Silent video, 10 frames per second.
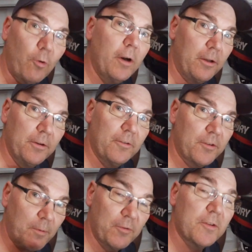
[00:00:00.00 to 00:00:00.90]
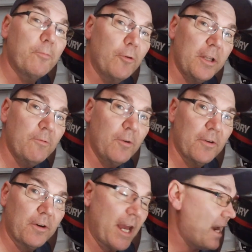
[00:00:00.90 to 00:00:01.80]
oil you're supposed to put in with
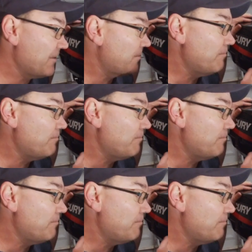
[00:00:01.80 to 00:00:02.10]
your gas